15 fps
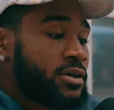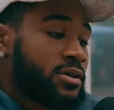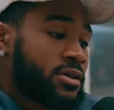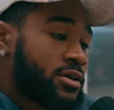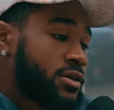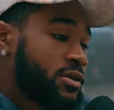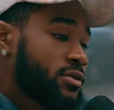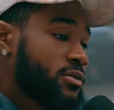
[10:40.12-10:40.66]

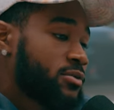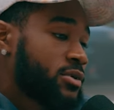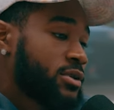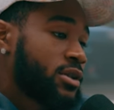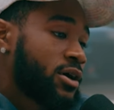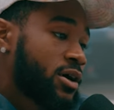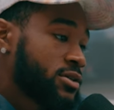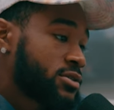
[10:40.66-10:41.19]
Yeah, we
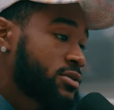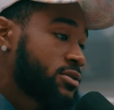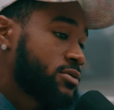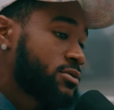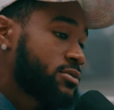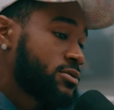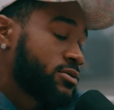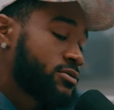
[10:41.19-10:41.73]
lost though.
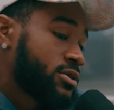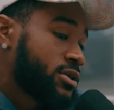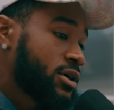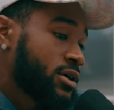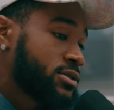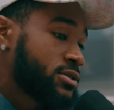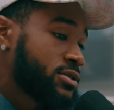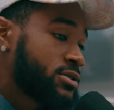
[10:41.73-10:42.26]
We
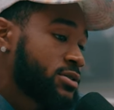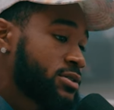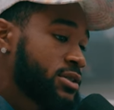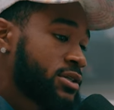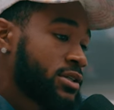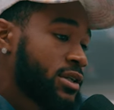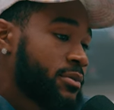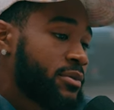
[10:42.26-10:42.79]
lost to the
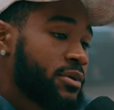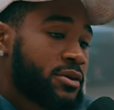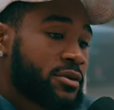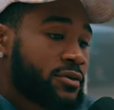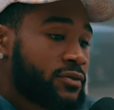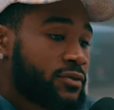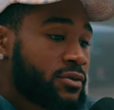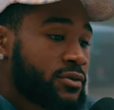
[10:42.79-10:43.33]
team that's been
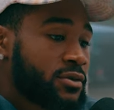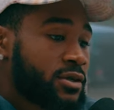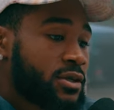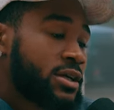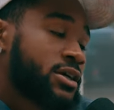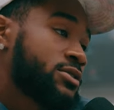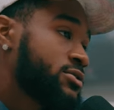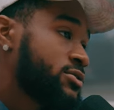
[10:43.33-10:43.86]
there for the
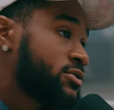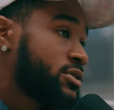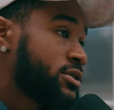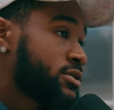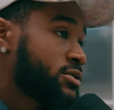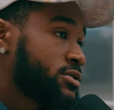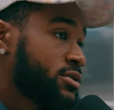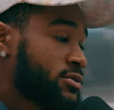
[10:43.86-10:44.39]
last two
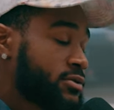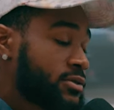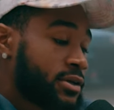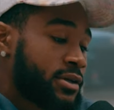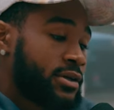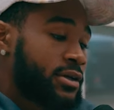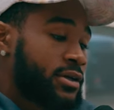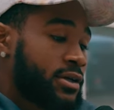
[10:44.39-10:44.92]
years. So
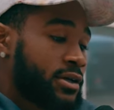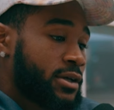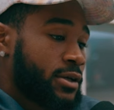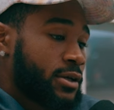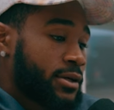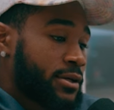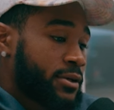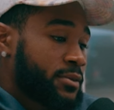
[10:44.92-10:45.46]

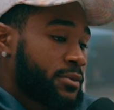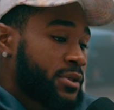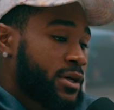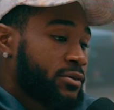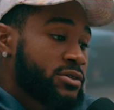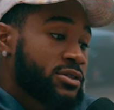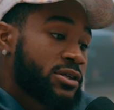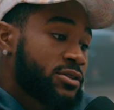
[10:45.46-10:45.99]
um, that
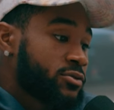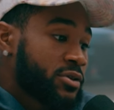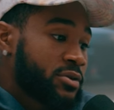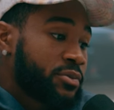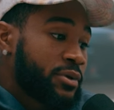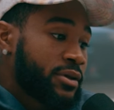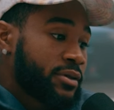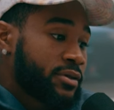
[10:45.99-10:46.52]
was a
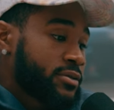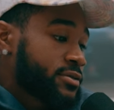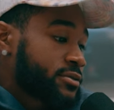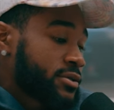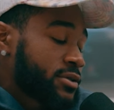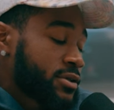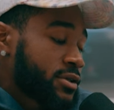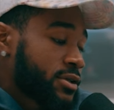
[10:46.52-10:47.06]
three-peat.
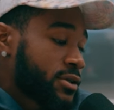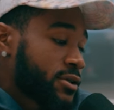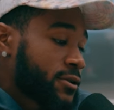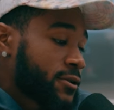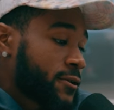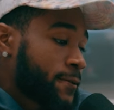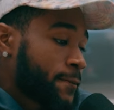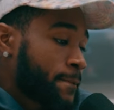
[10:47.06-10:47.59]
Uh,
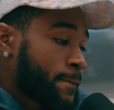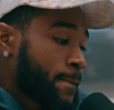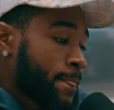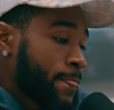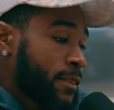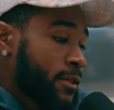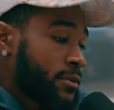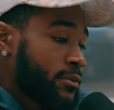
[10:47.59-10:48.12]

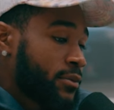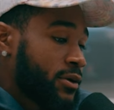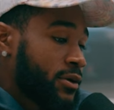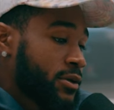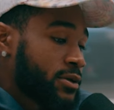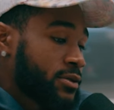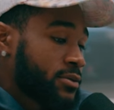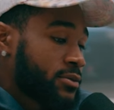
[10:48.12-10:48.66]
mm-hmm. But
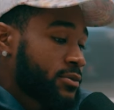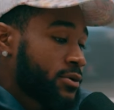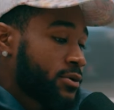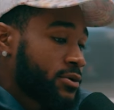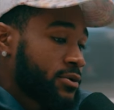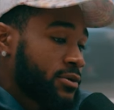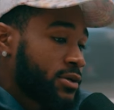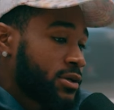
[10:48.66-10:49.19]

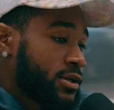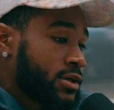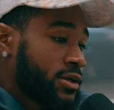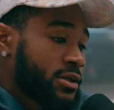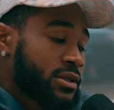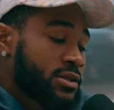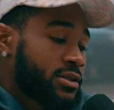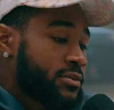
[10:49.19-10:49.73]
bro, it
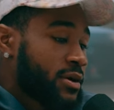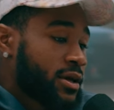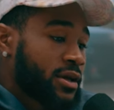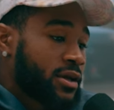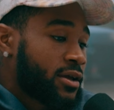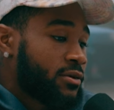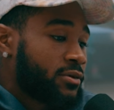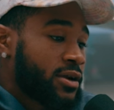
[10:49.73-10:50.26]
clicked in my
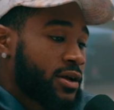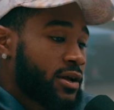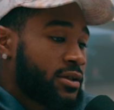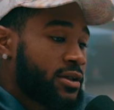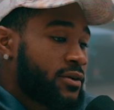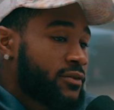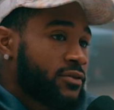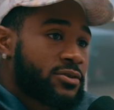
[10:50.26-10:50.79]
head when I got
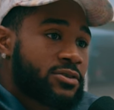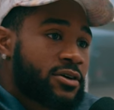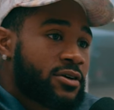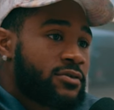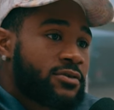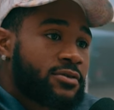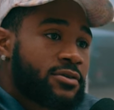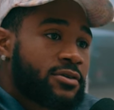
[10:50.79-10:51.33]
that first
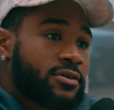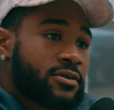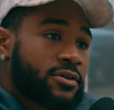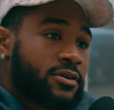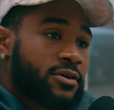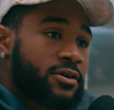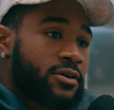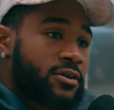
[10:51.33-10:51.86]
offer. Yeah.
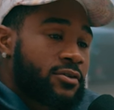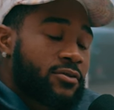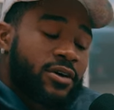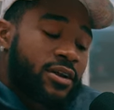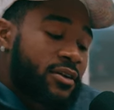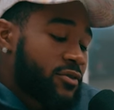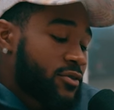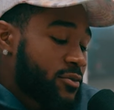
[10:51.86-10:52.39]
Dope.
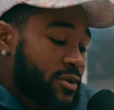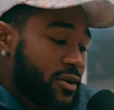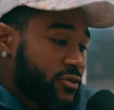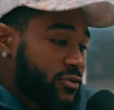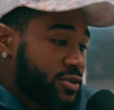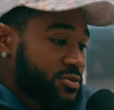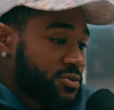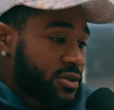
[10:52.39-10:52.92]
Right after my
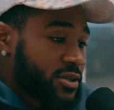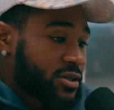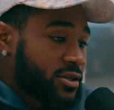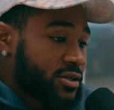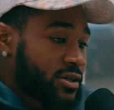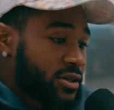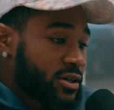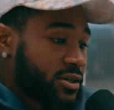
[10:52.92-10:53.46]
freshman
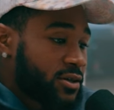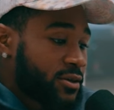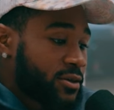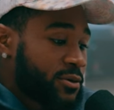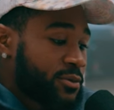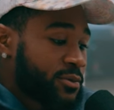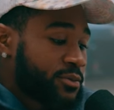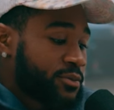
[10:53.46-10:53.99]
year.
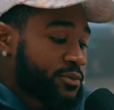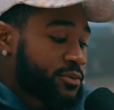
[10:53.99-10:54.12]
Um,